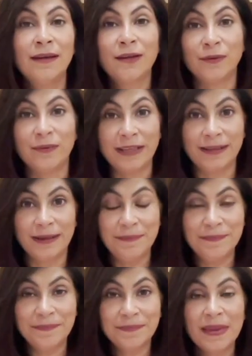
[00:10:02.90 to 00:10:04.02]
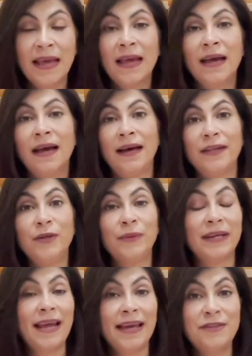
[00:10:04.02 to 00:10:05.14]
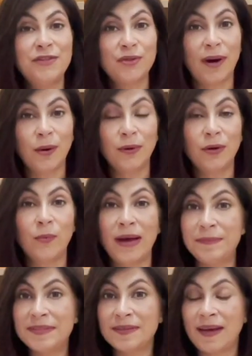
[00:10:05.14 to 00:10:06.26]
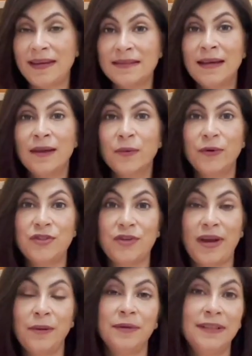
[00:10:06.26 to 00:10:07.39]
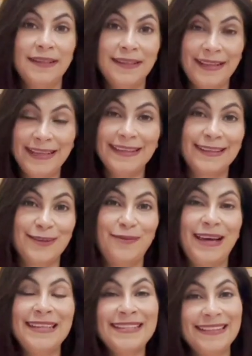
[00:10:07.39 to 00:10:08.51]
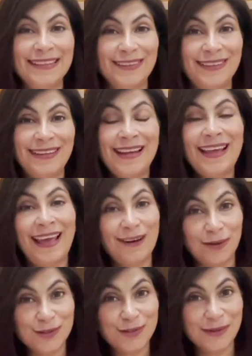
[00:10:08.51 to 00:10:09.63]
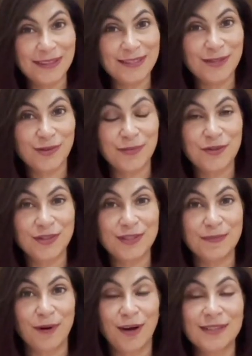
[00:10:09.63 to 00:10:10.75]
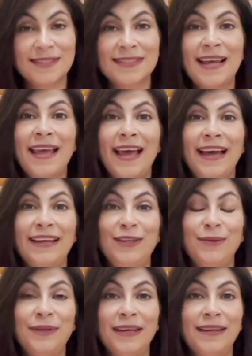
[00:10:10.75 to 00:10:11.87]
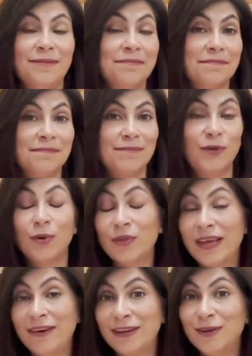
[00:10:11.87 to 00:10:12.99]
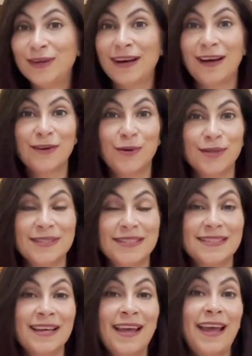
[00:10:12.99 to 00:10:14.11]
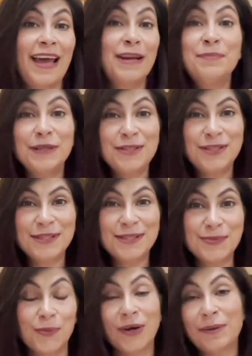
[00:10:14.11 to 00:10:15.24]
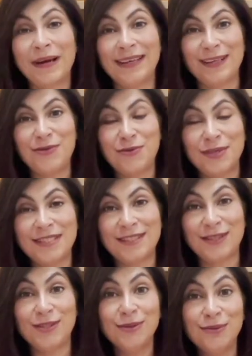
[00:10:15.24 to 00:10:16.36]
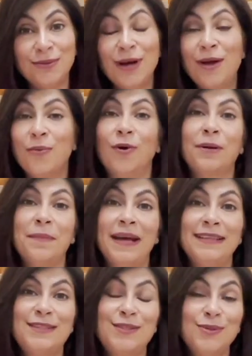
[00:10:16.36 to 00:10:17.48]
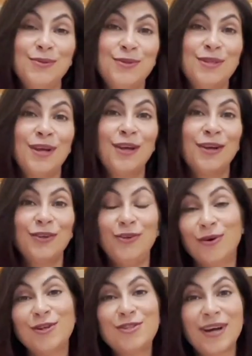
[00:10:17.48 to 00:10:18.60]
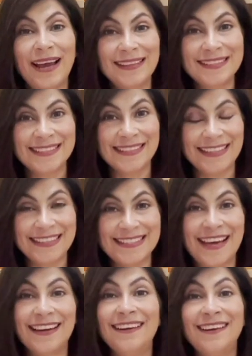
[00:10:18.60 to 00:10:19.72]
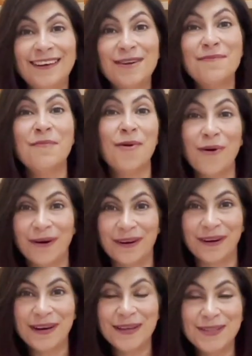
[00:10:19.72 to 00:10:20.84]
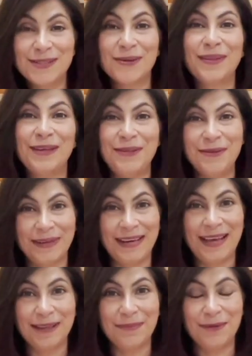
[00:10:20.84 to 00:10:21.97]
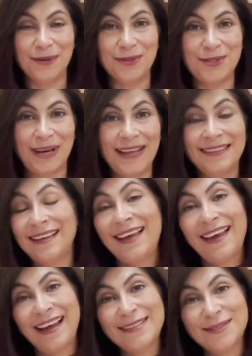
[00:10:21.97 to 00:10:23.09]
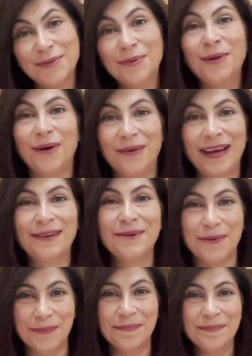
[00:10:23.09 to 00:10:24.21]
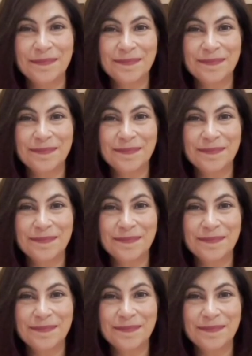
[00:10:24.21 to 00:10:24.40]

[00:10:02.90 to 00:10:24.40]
curriculum. Uh, you can head to our website, which I will link right here and also in the descriptions box and you can Go there and look at our courses and purchase what might interest you, what might suit your child's needs, and learn more so that you can help your child at school or at home.